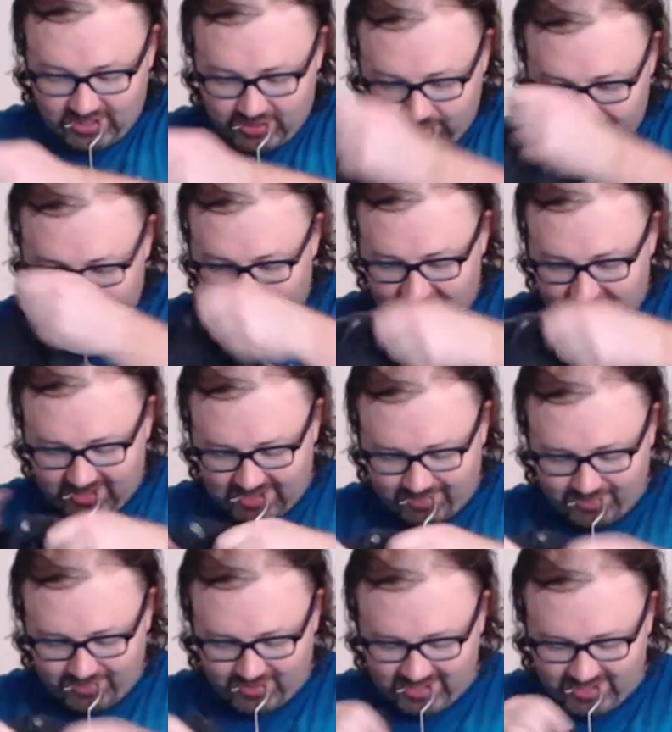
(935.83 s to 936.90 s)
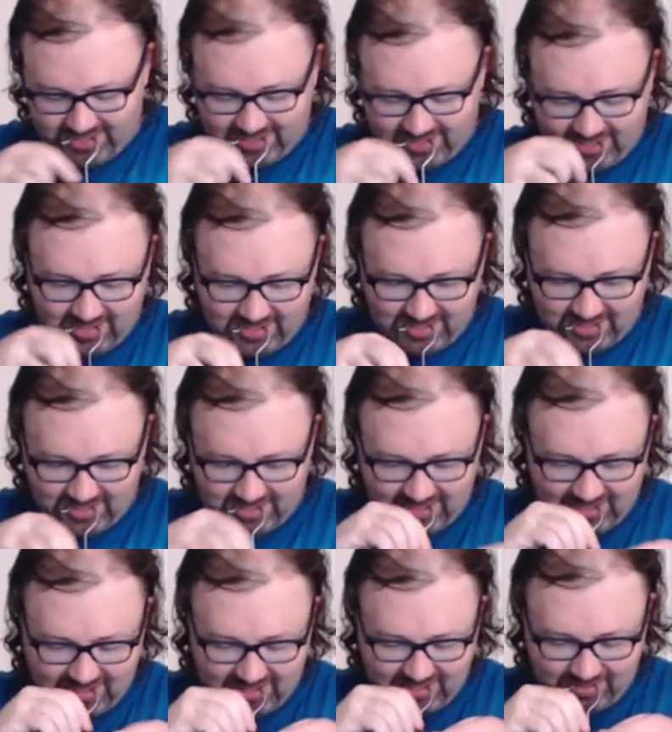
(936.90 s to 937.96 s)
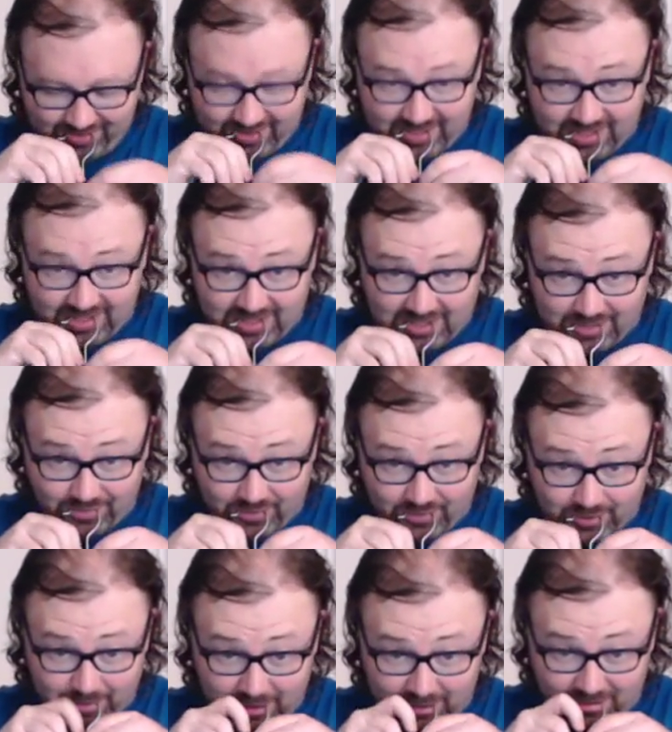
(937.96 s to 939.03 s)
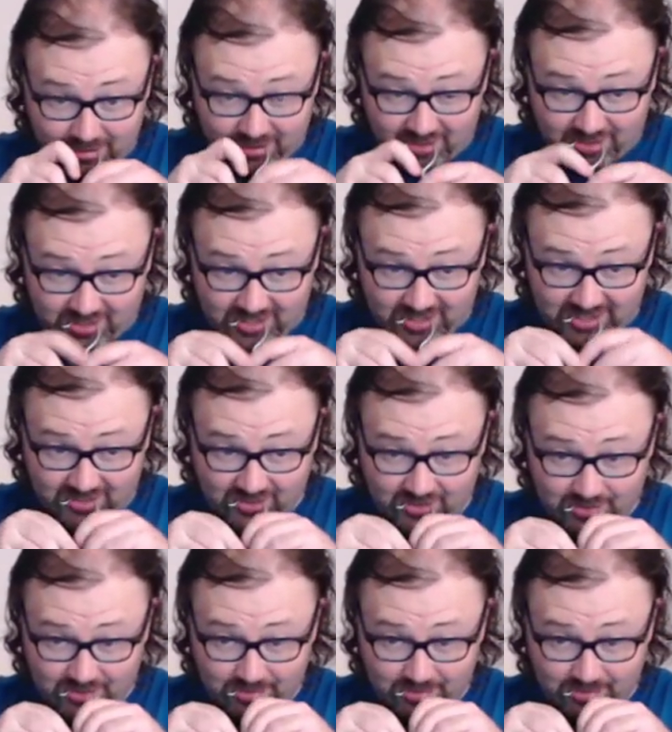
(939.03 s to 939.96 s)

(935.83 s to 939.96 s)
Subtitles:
very clever and taking very novel approaches to things.